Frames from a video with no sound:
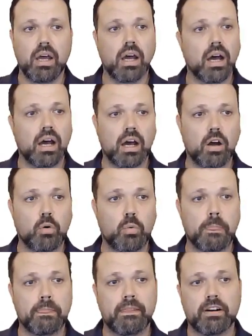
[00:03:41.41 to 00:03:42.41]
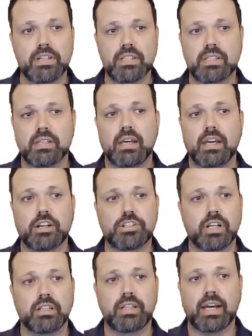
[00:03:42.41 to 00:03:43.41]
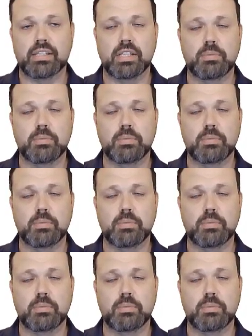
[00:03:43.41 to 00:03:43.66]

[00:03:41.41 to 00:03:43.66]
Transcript: Uh, there is shared access